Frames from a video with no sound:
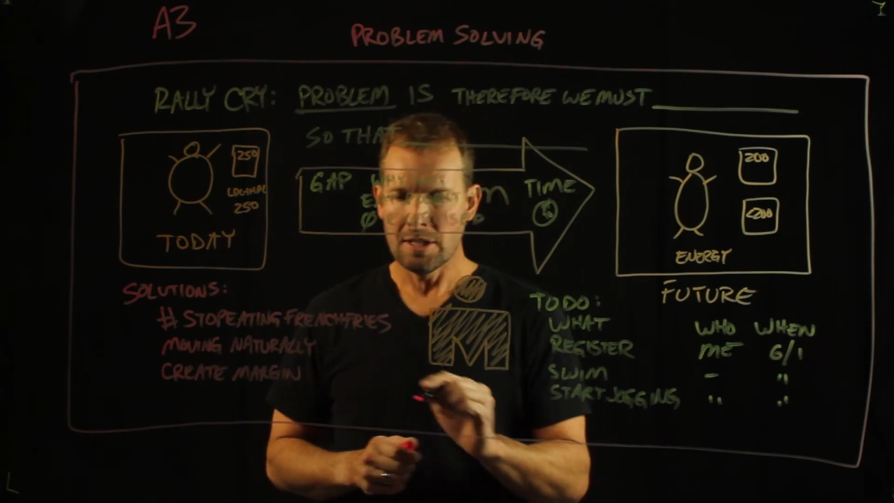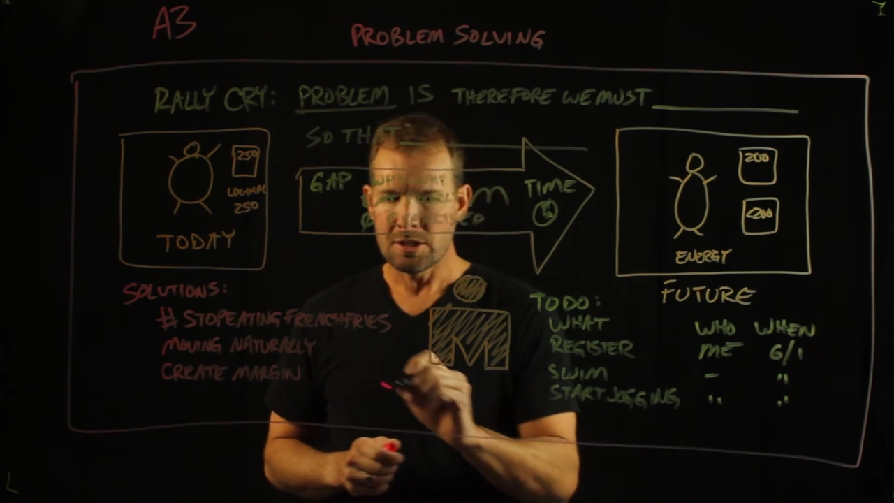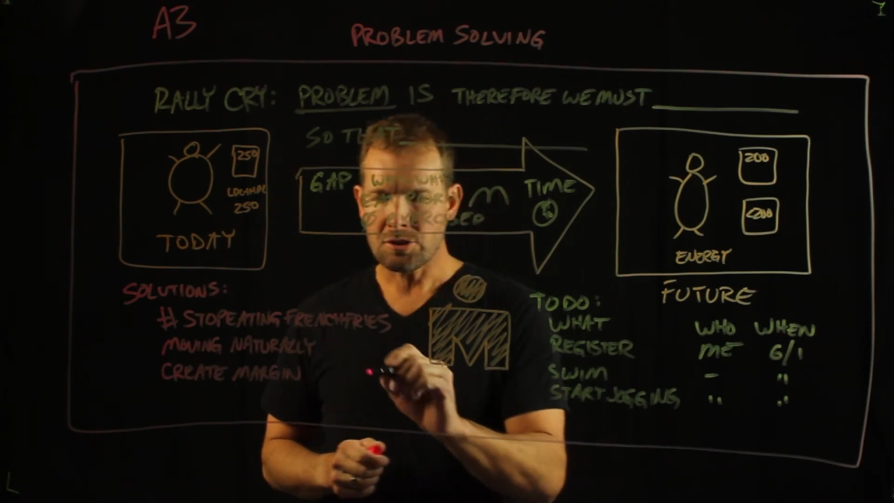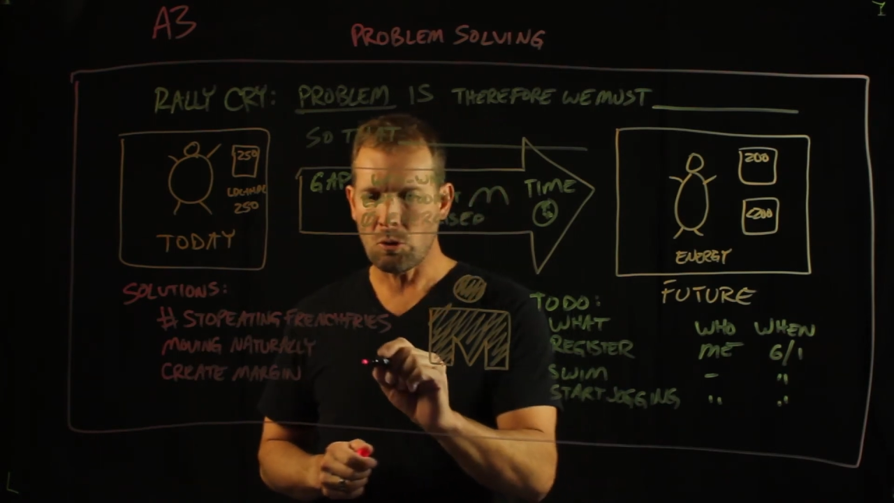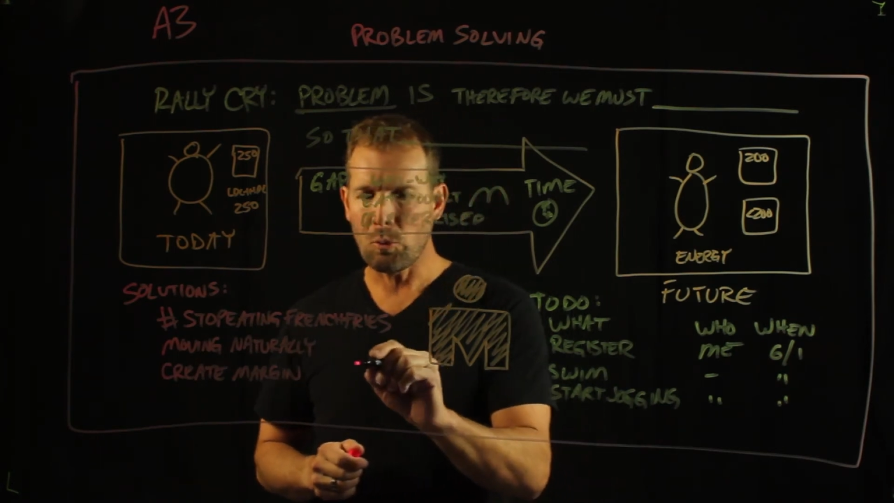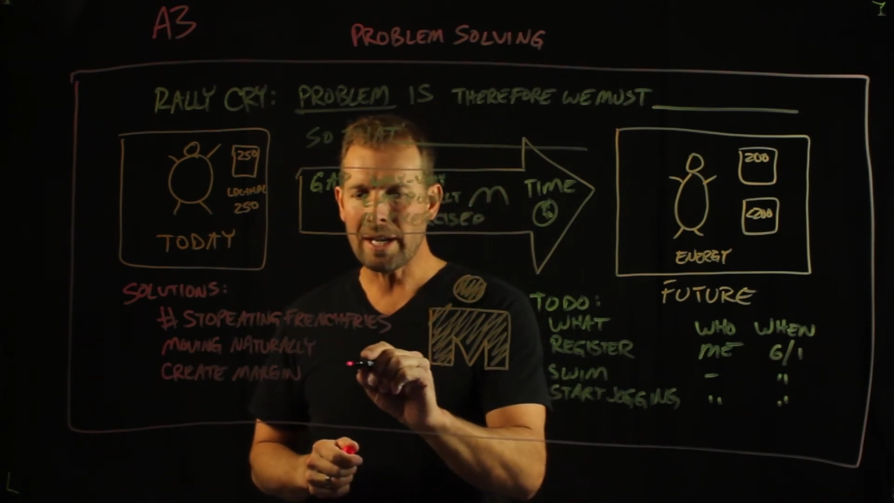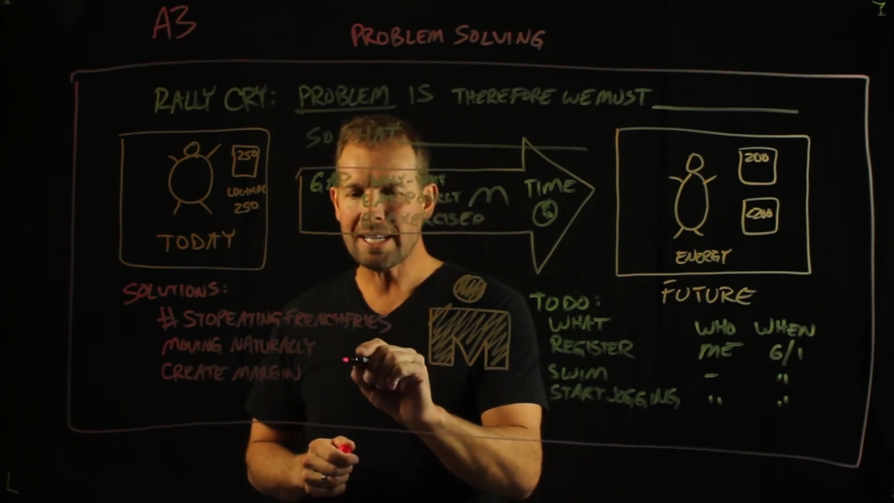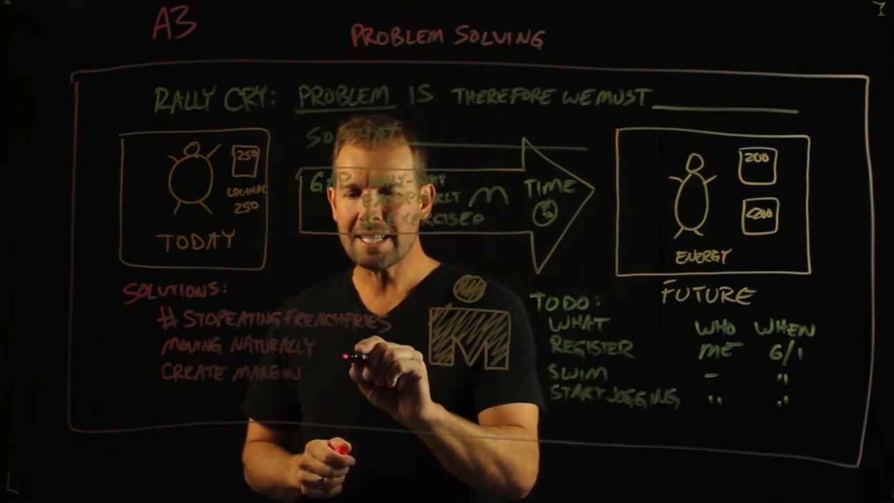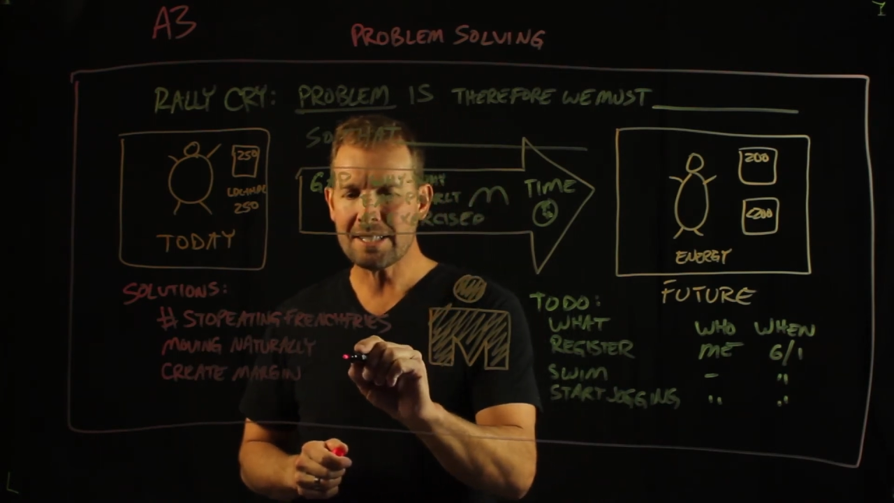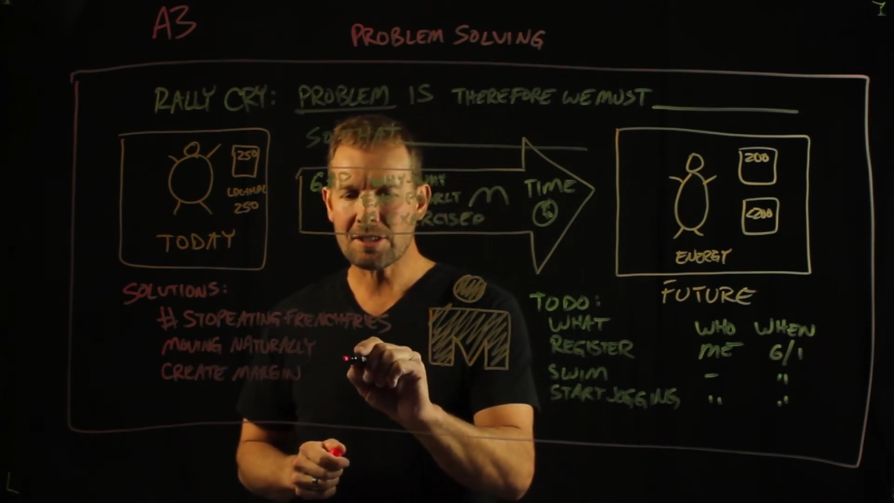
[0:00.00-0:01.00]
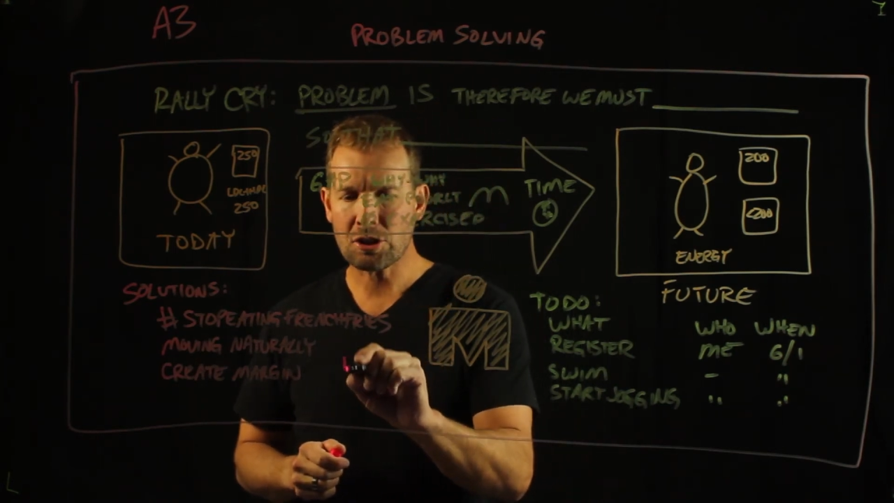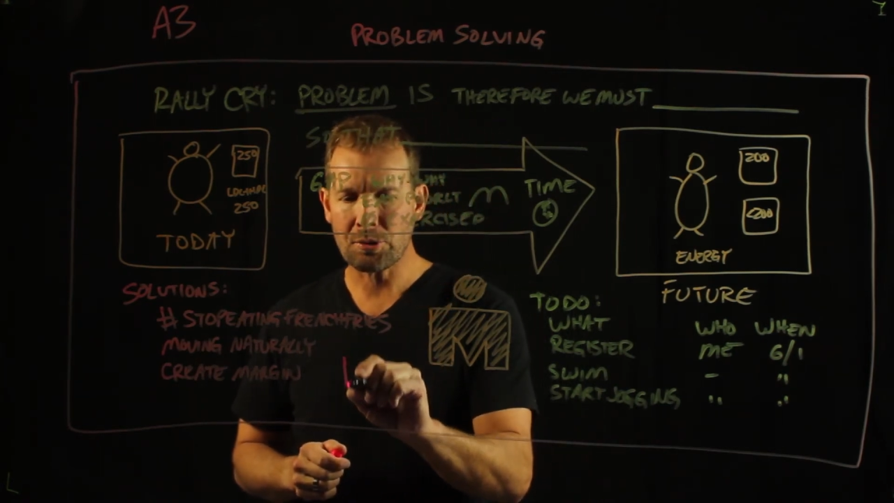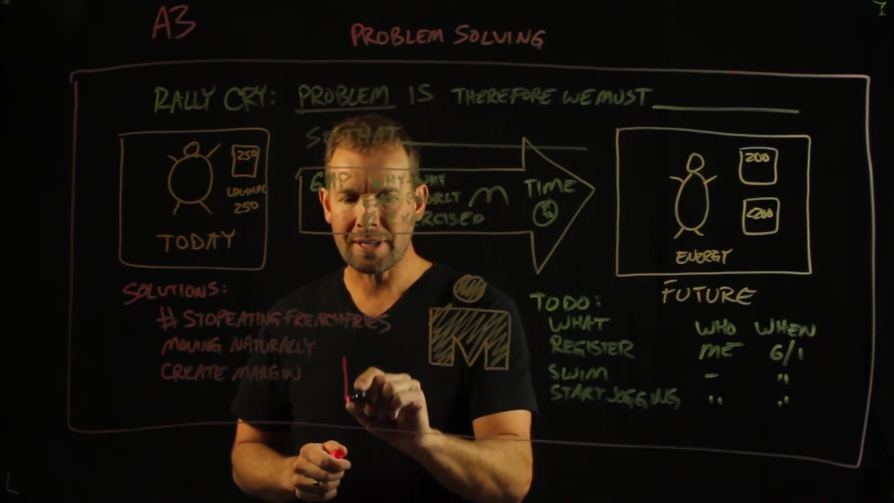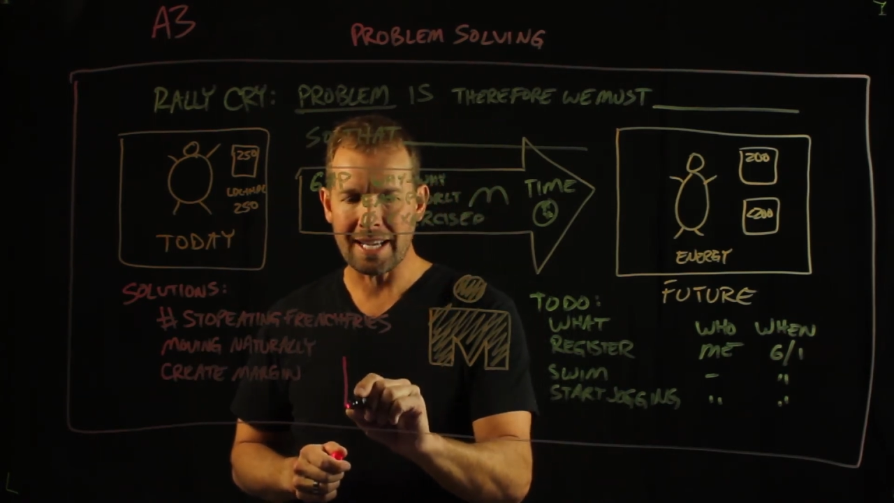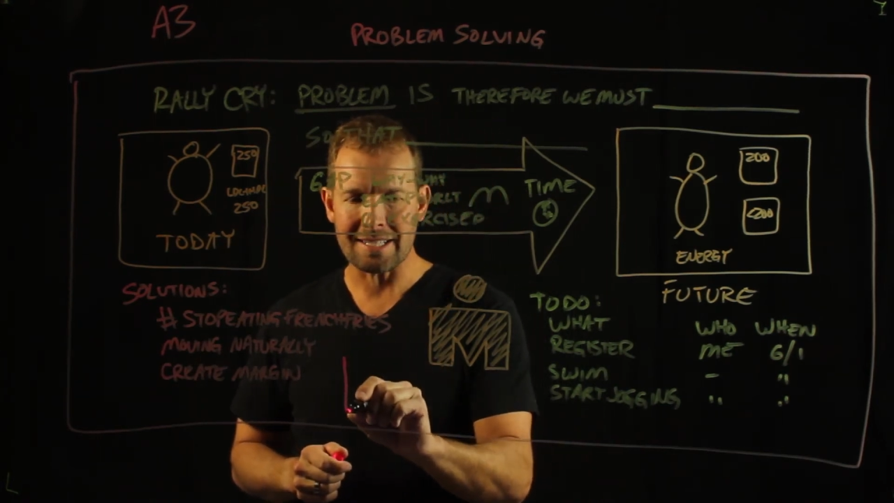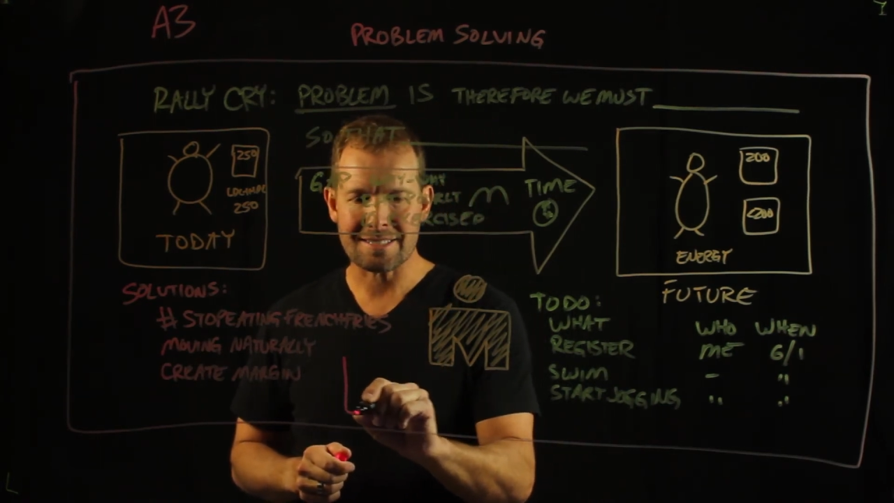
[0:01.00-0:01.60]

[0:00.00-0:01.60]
So we need to create